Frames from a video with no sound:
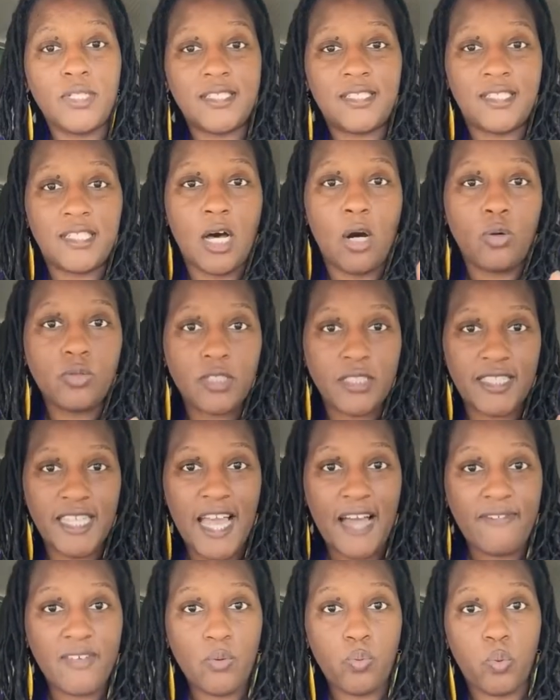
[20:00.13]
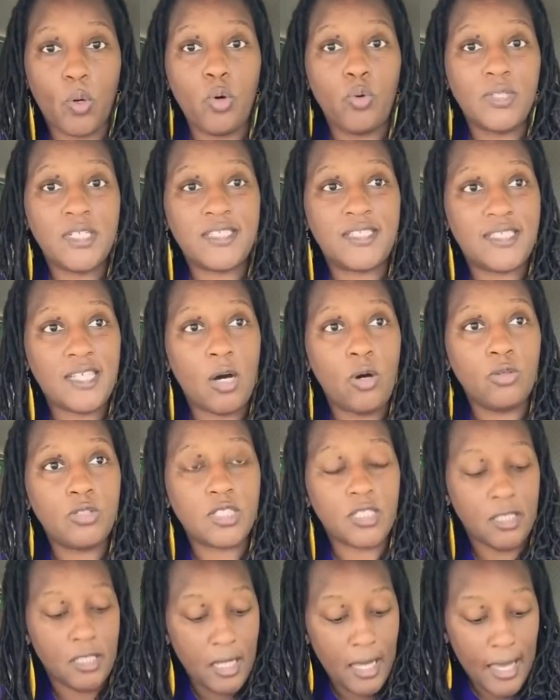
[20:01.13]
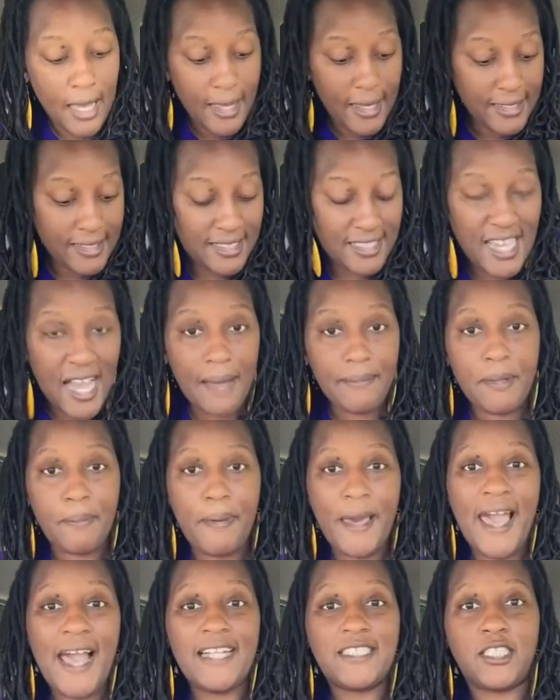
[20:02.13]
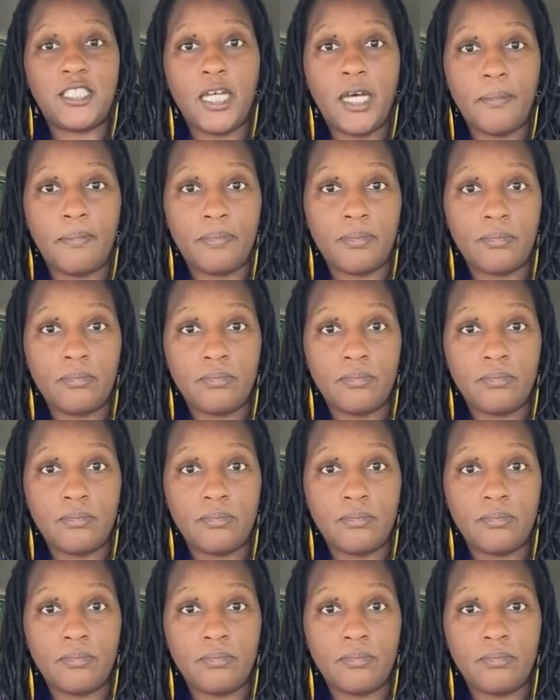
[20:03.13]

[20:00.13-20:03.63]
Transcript: soldiers, every wounded soldier, it's time to patch up.